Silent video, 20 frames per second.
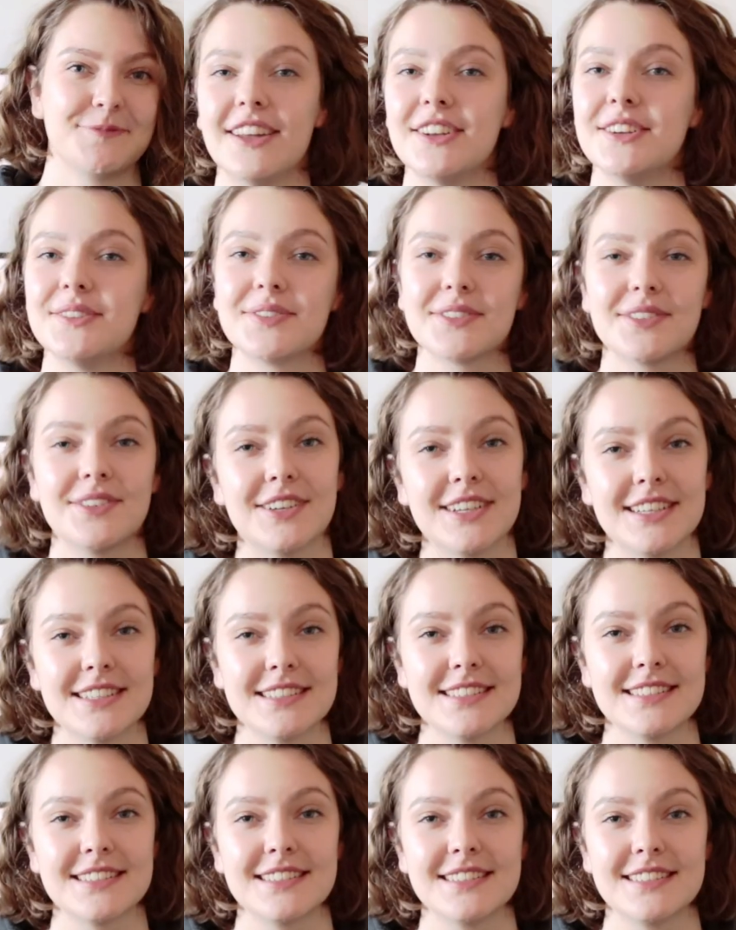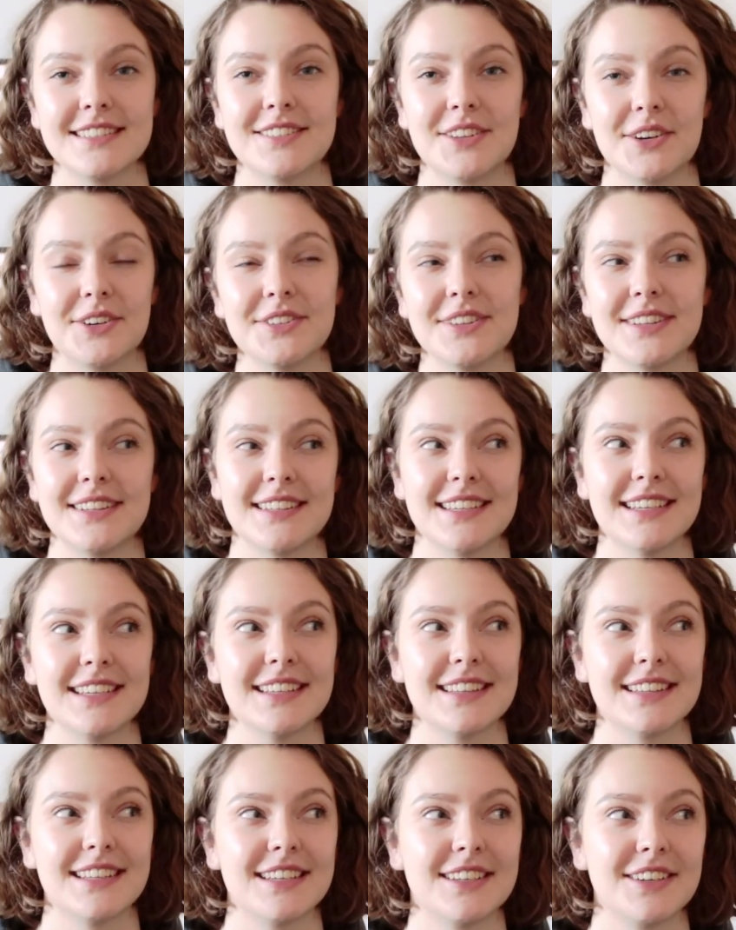And of course, don't
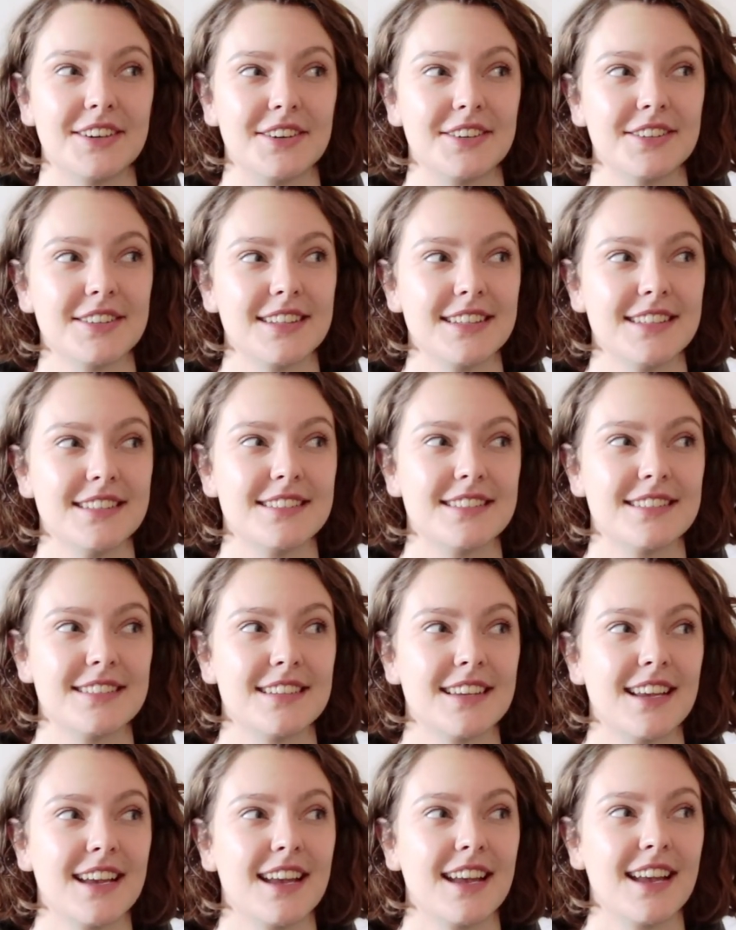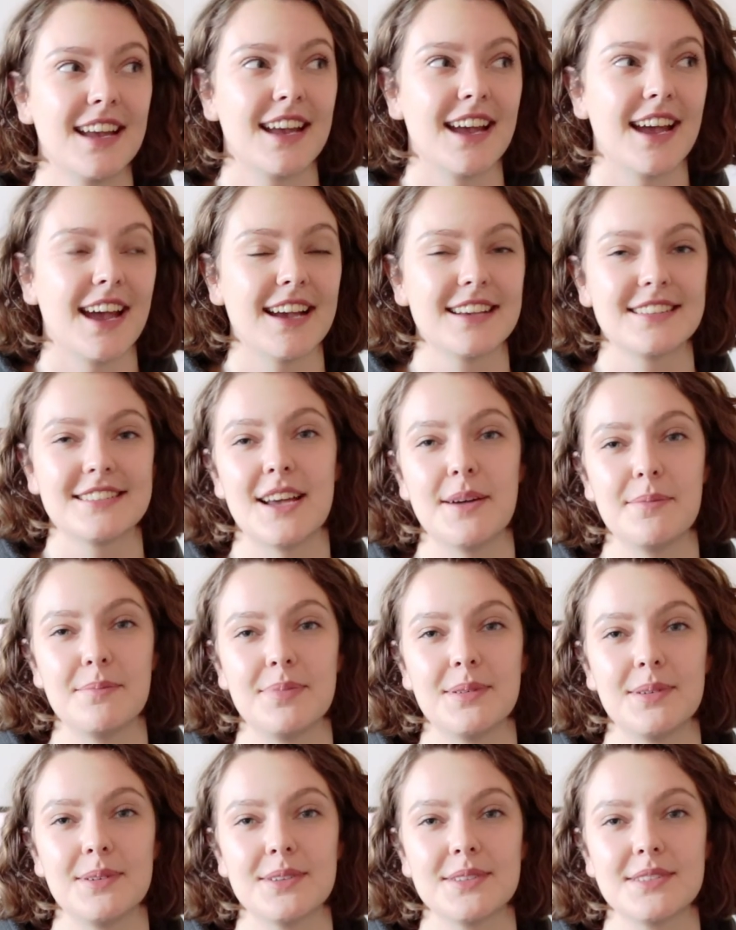think that all these
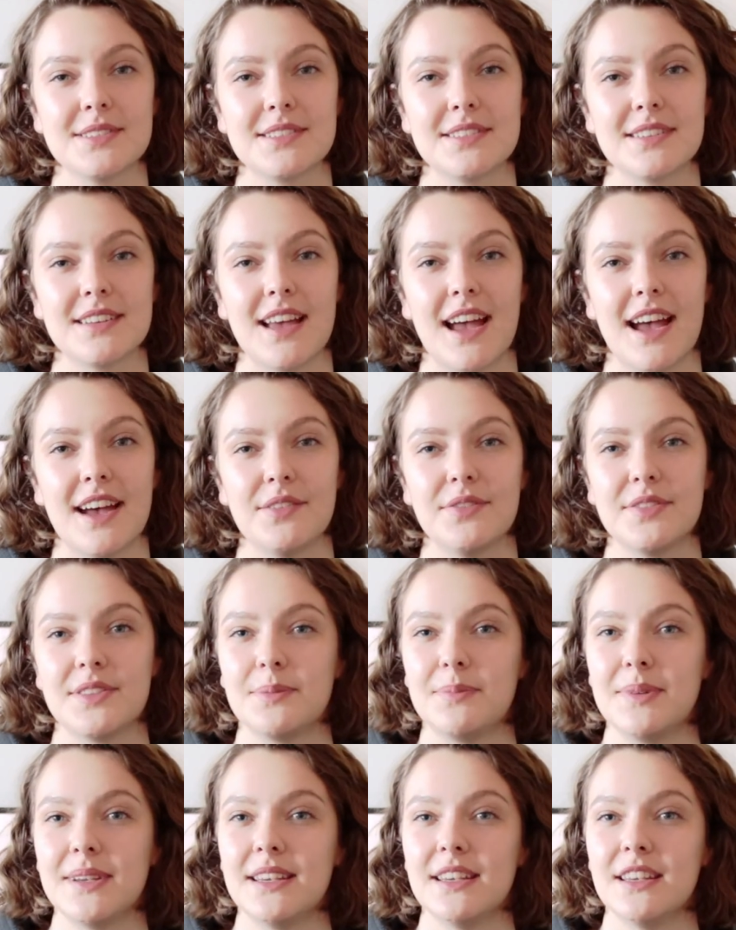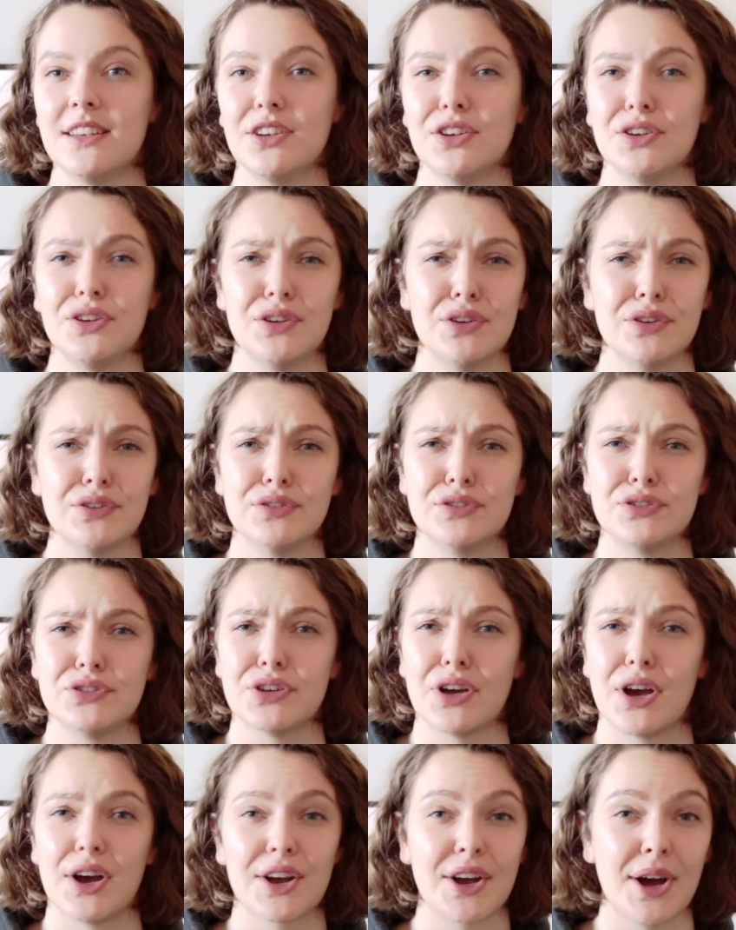examples have to be huge
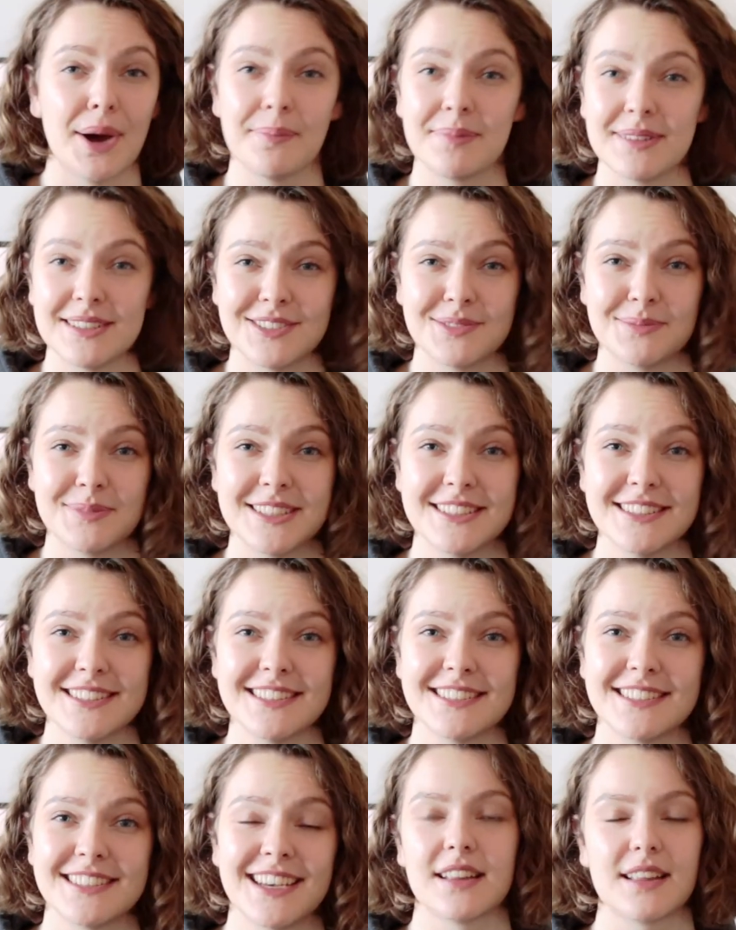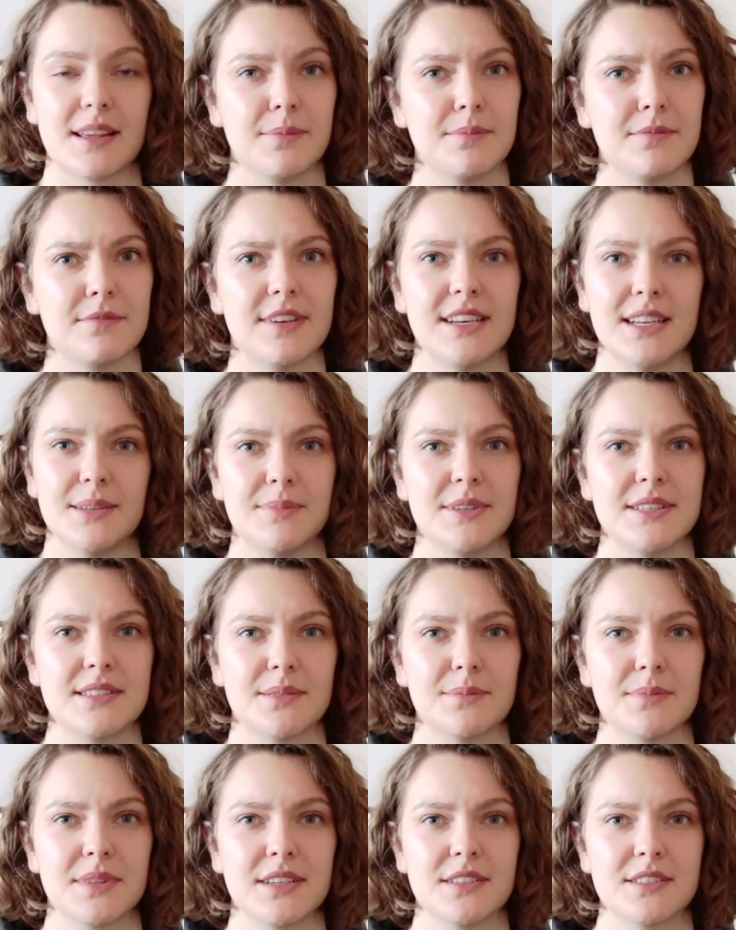accomplishments. It can really be
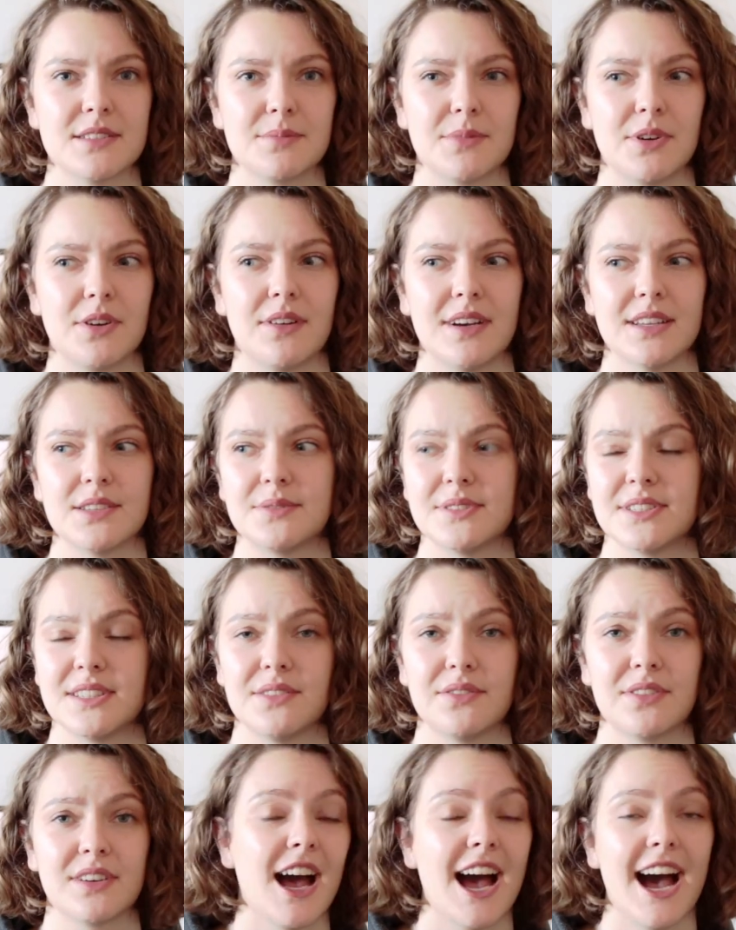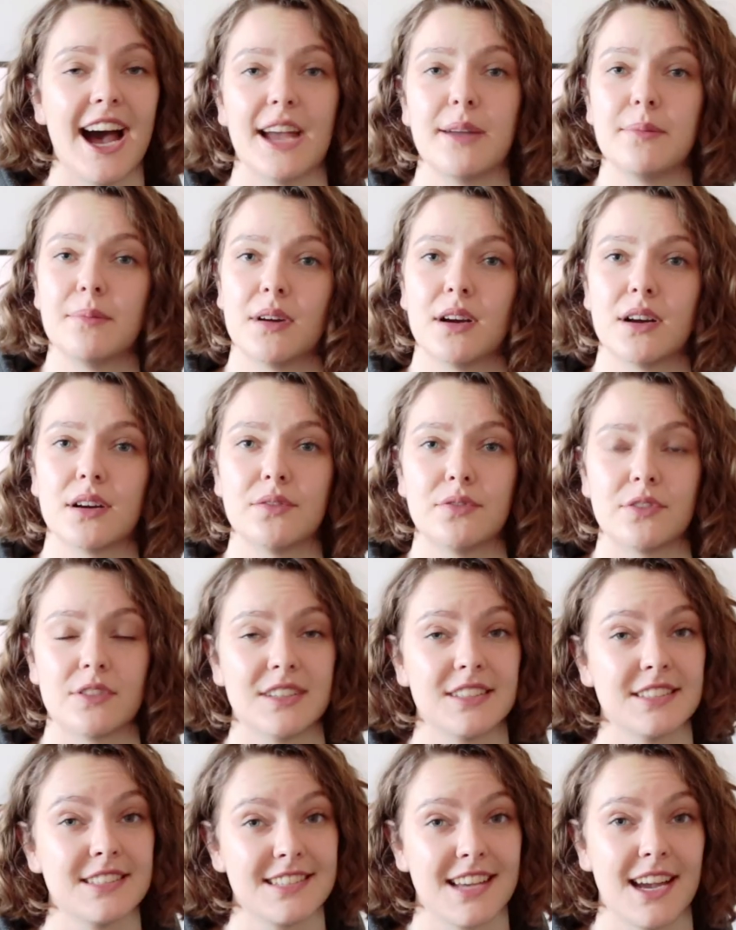something small as receiving a high mark for
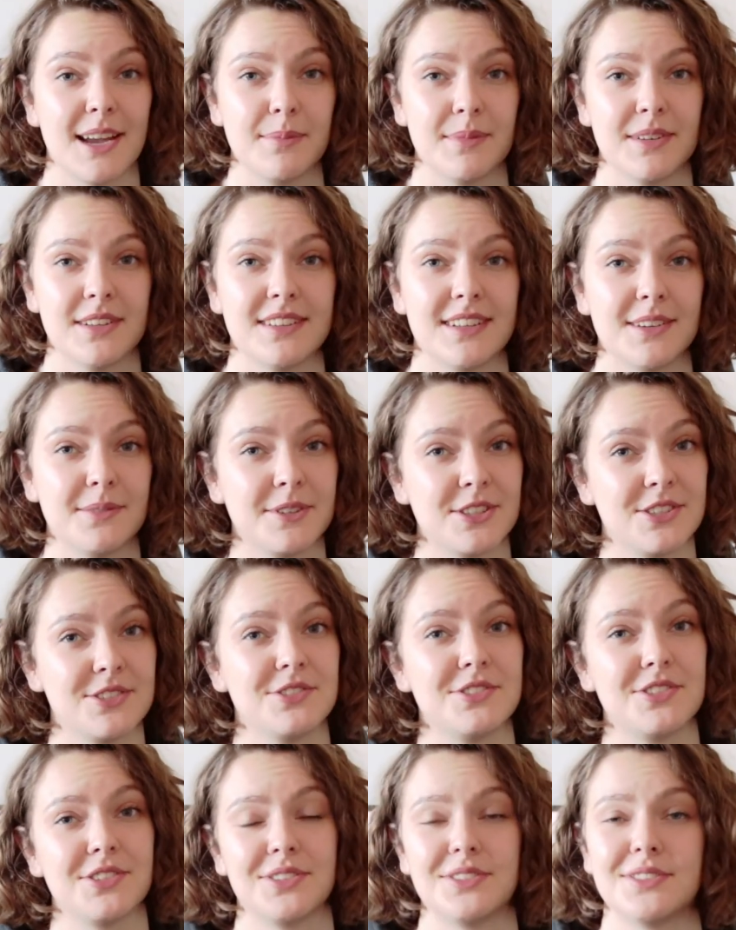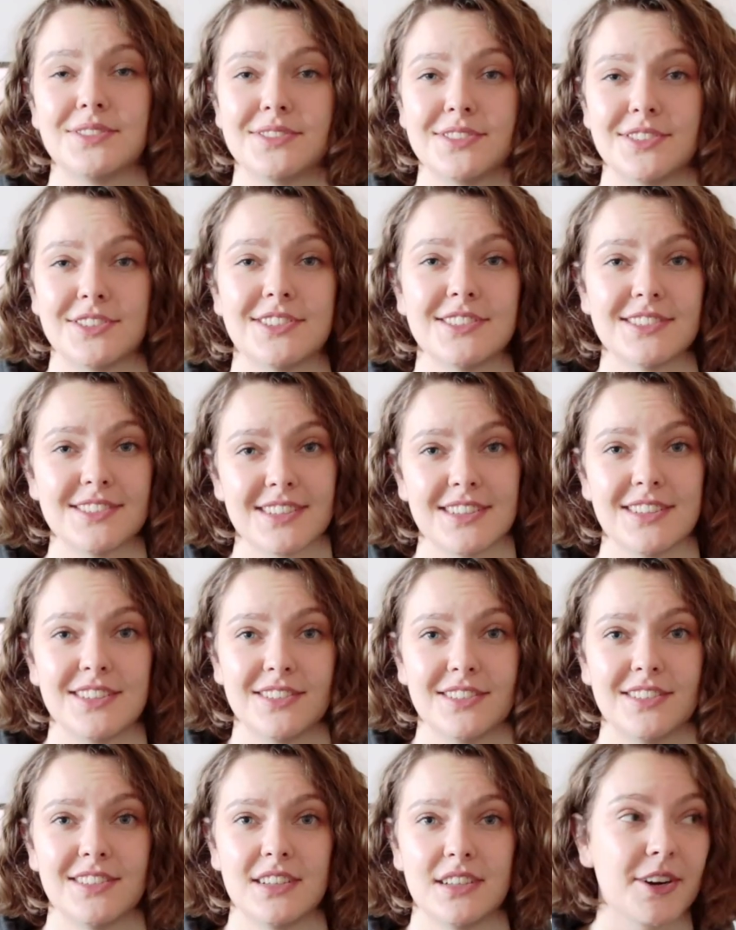an assignment in which you showed a certain
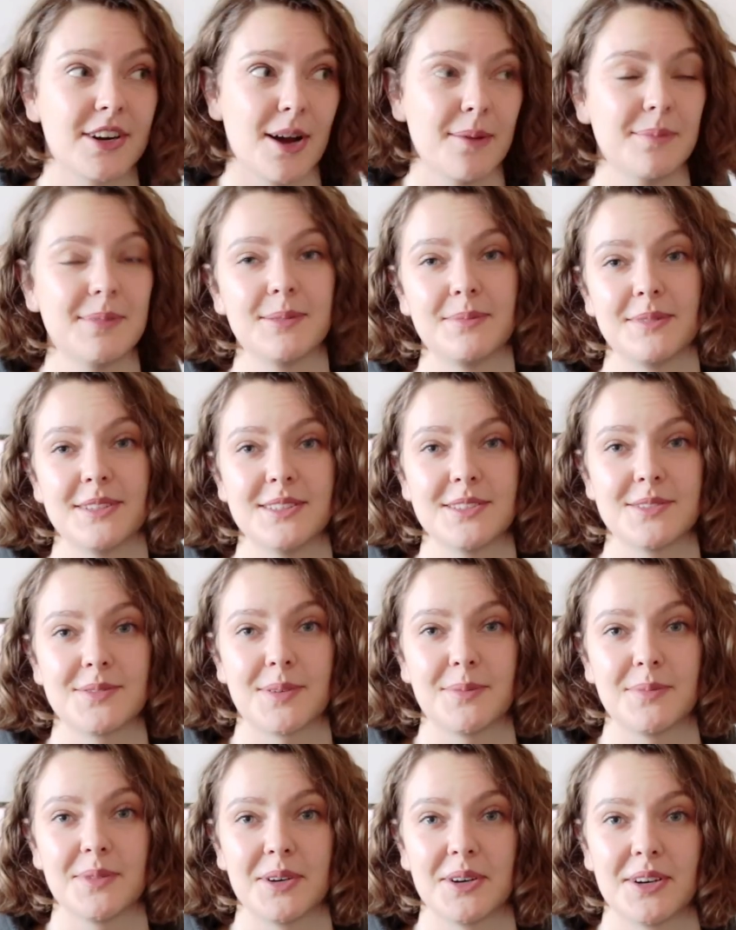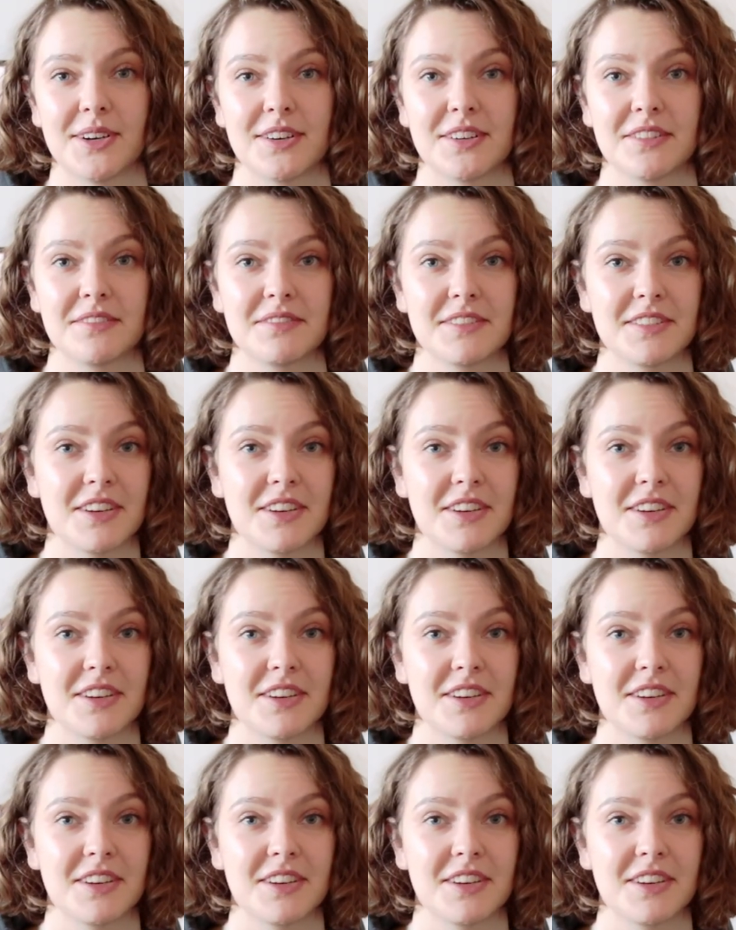skill, or compliments from your